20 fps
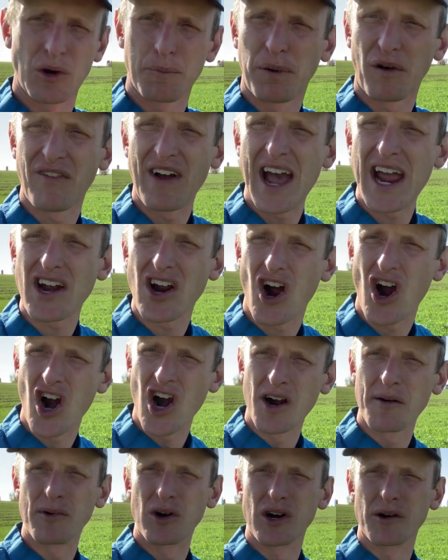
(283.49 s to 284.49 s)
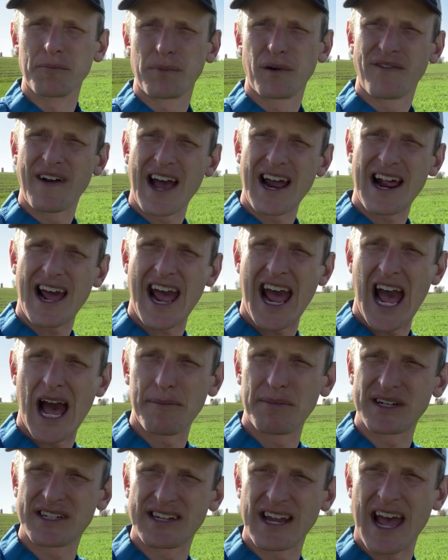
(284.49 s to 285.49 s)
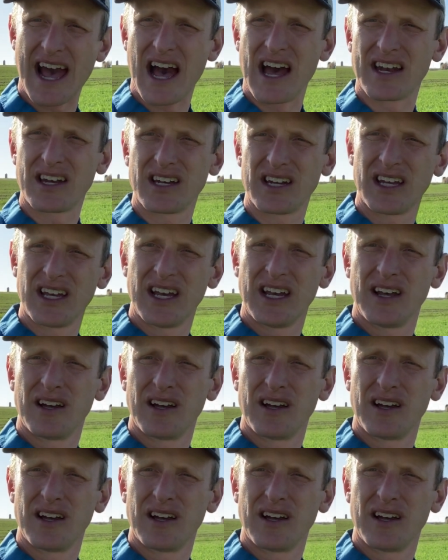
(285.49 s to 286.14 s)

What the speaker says: provide armor, provide a habitat